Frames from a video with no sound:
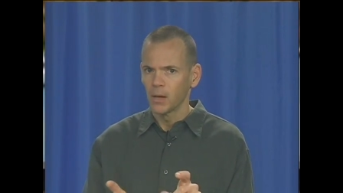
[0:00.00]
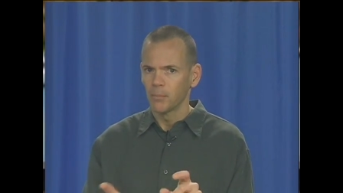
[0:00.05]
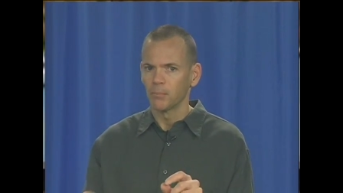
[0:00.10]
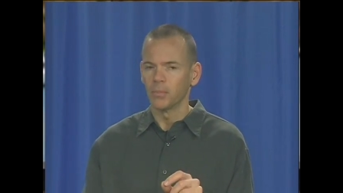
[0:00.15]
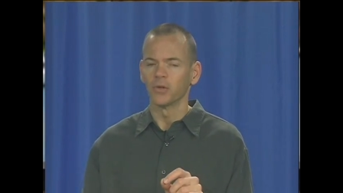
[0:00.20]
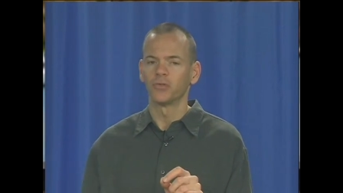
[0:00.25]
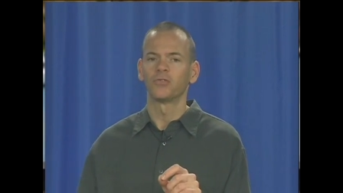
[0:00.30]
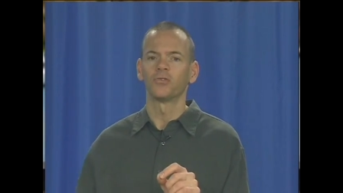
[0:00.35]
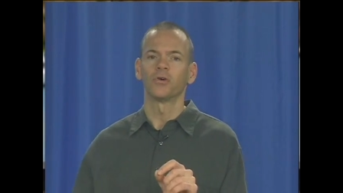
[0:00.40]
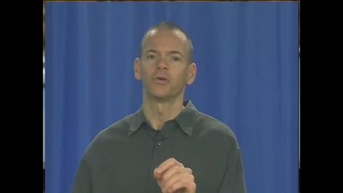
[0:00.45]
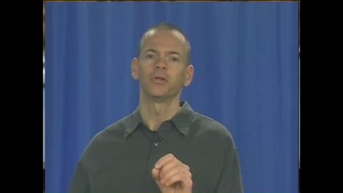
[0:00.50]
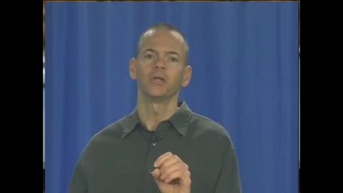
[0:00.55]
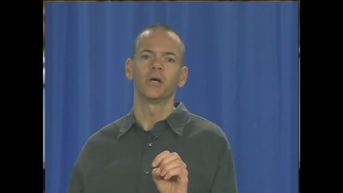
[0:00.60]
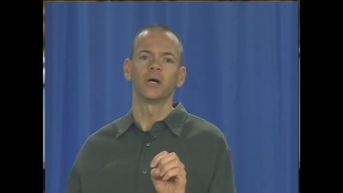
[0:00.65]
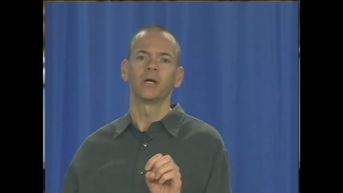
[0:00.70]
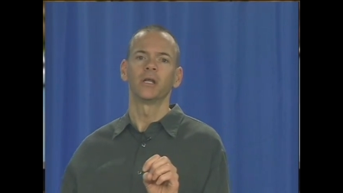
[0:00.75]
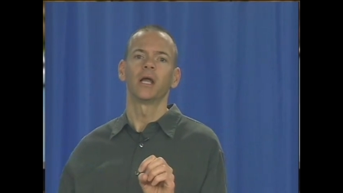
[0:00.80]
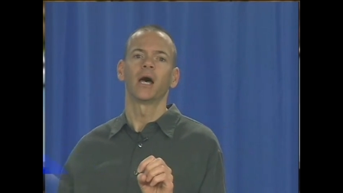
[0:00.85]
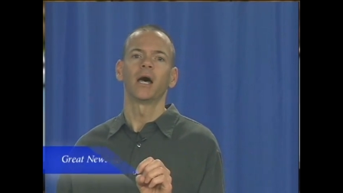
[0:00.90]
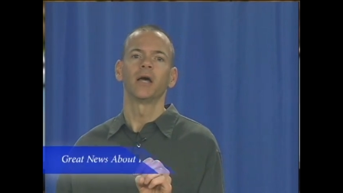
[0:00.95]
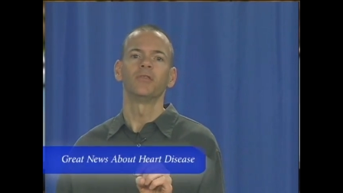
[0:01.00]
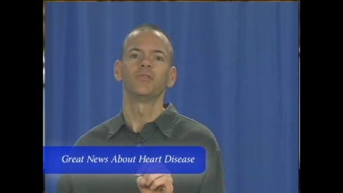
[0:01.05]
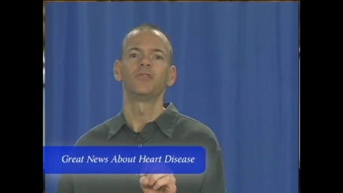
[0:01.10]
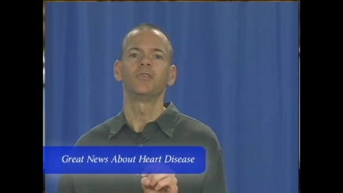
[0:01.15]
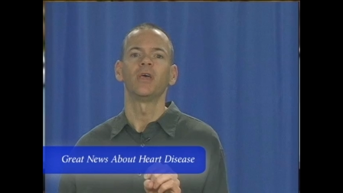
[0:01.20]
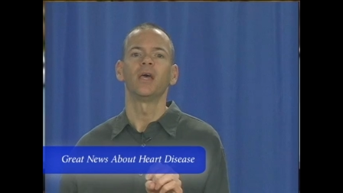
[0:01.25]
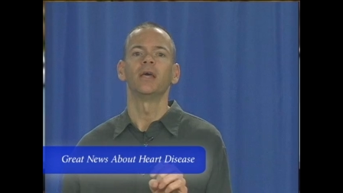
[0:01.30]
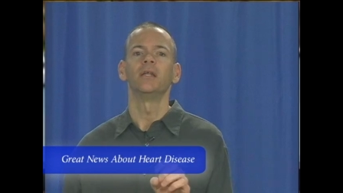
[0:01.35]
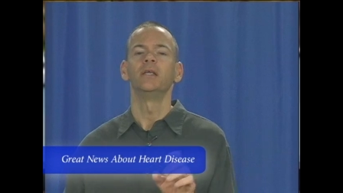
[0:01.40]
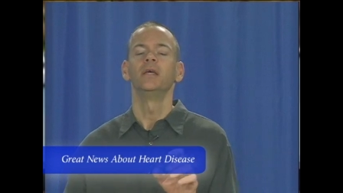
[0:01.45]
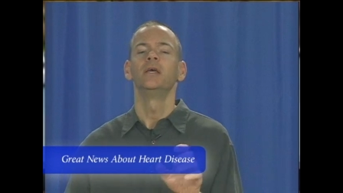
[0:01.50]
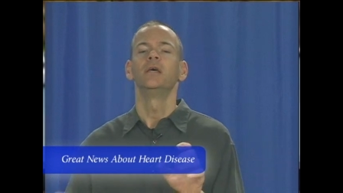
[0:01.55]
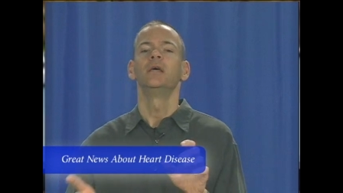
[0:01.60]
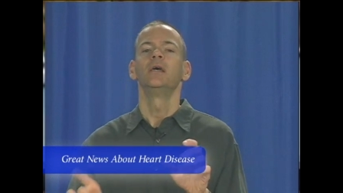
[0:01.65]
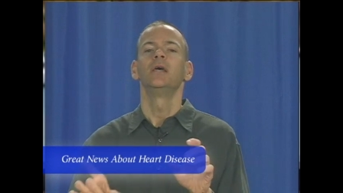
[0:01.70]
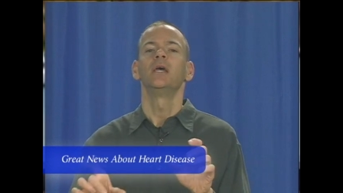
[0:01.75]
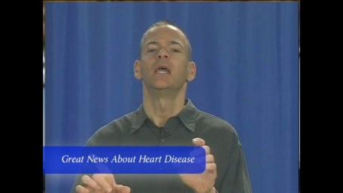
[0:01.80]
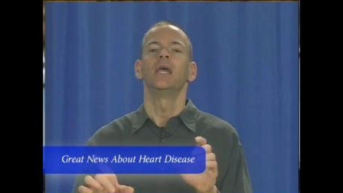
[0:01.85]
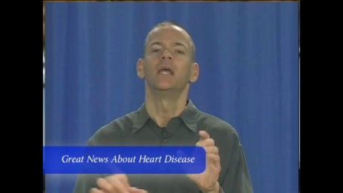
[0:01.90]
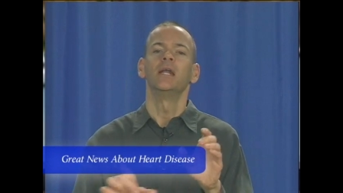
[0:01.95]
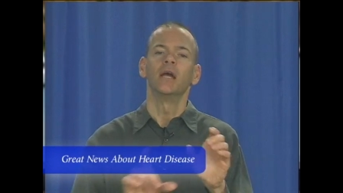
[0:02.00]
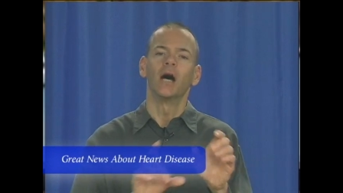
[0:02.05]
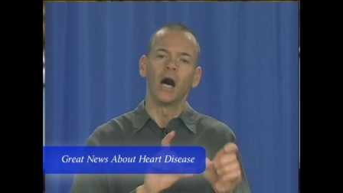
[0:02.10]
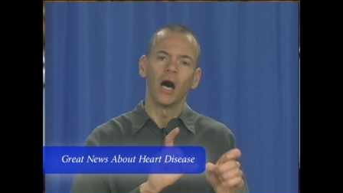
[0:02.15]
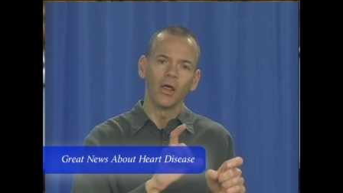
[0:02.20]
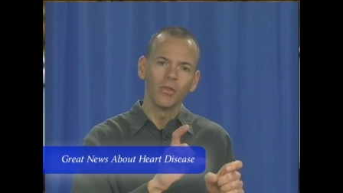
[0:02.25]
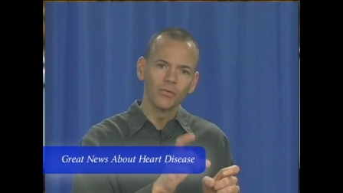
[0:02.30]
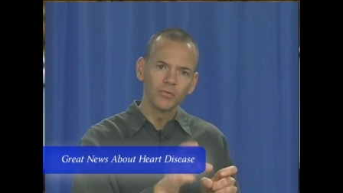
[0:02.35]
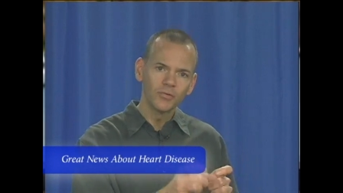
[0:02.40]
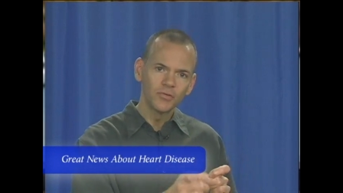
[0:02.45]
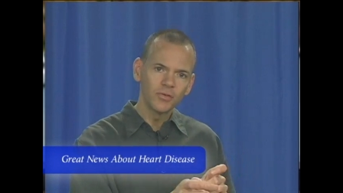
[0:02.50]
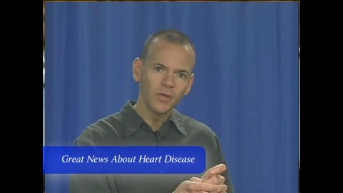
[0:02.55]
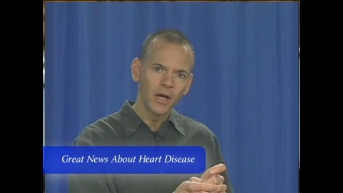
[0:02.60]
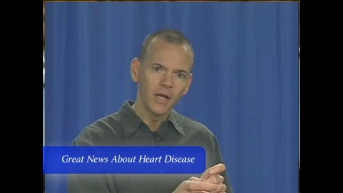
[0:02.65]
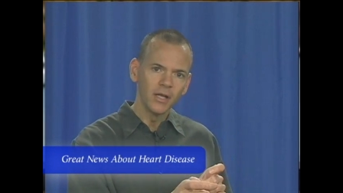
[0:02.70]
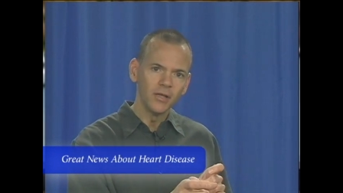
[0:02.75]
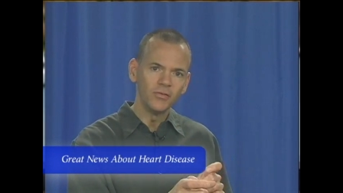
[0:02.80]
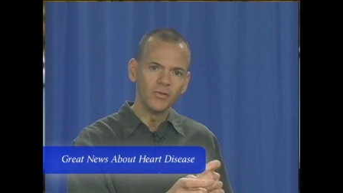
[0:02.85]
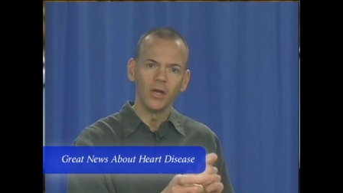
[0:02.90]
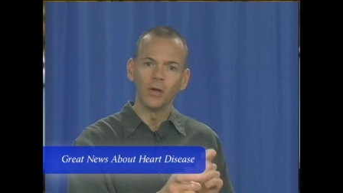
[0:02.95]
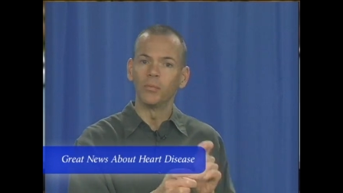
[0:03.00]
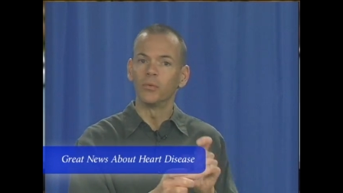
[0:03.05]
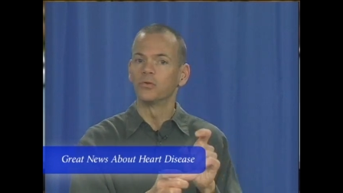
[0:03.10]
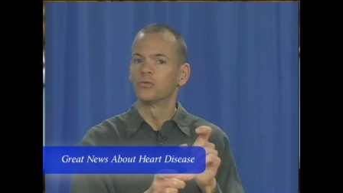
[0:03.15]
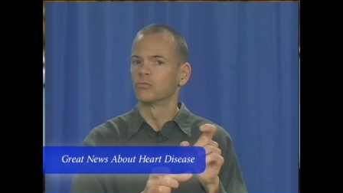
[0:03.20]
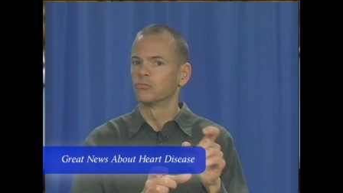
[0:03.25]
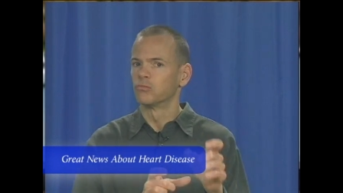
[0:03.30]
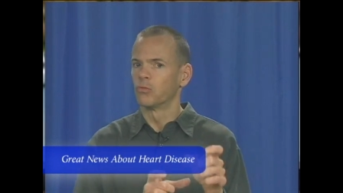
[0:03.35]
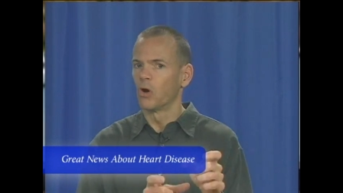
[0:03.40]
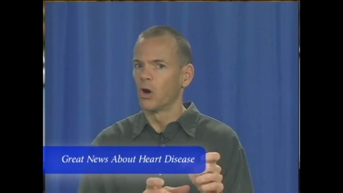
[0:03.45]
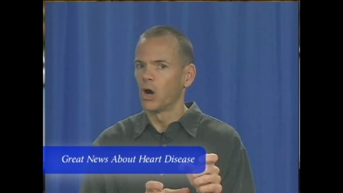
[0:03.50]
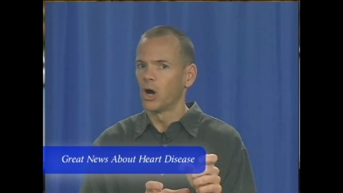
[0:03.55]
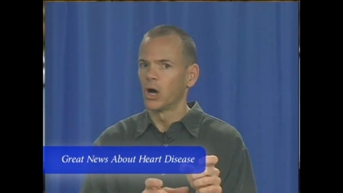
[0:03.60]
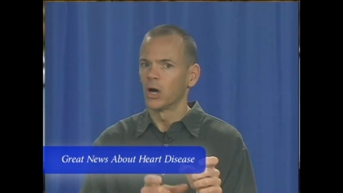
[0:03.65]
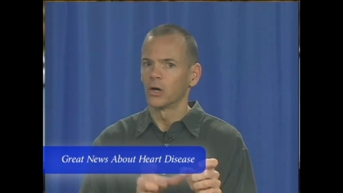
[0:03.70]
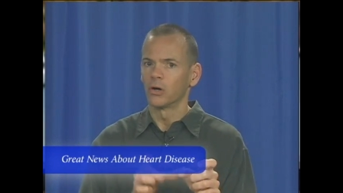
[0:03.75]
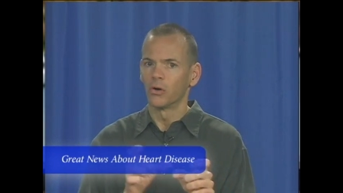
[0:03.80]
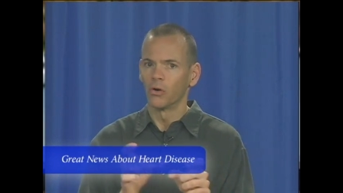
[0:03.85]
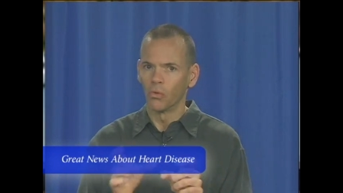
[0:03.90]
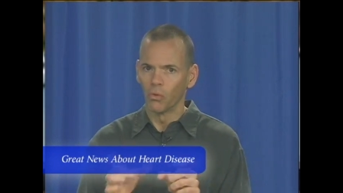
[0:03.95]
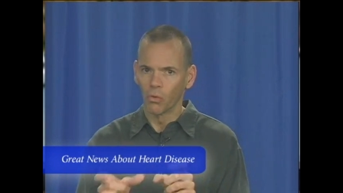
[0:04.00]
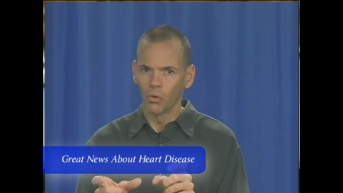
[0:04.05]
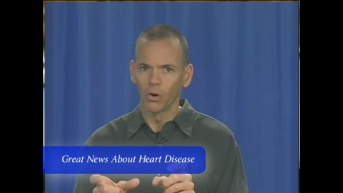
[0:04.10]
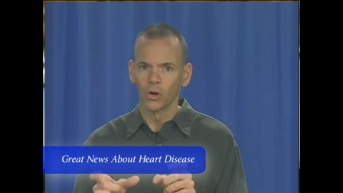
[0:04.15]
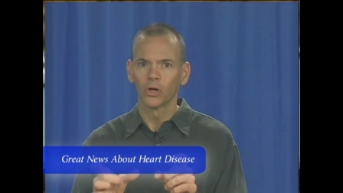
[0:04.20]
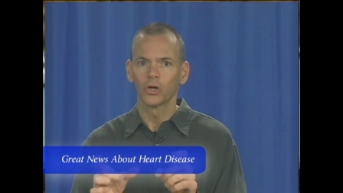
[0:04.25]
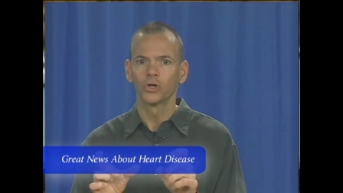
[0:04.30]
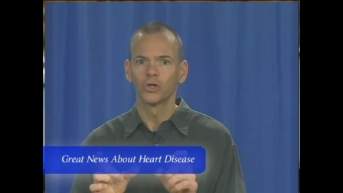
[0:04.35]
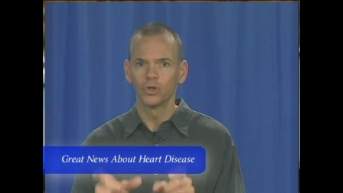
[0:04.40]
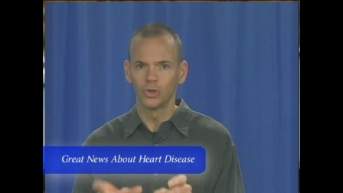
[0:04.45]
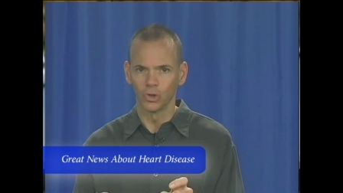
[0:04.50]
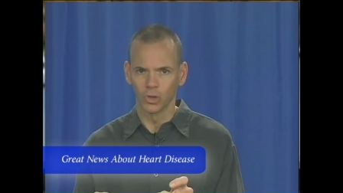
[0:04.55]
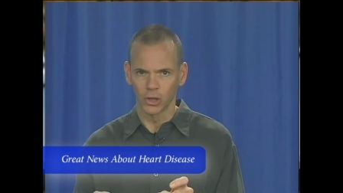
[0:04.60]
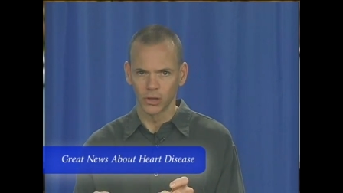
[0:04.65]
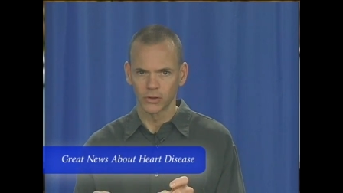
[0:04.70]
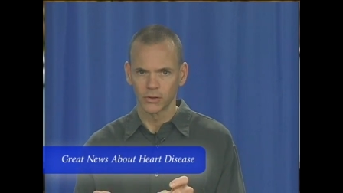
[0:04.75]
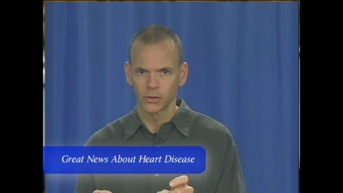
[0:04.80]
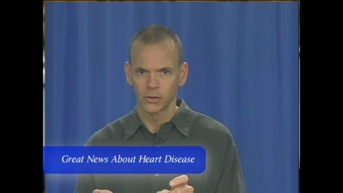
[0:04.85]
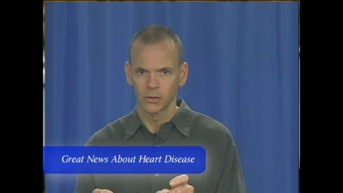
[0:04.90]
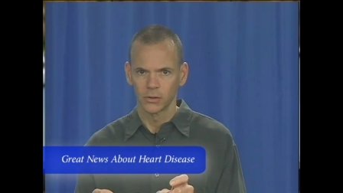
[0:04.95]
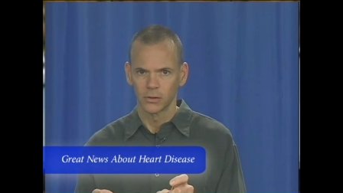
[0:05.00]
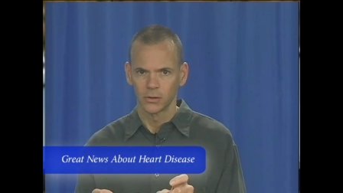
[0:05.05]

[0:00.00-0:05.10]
but Sonia Anand said, in other studies, it was raw or cooked.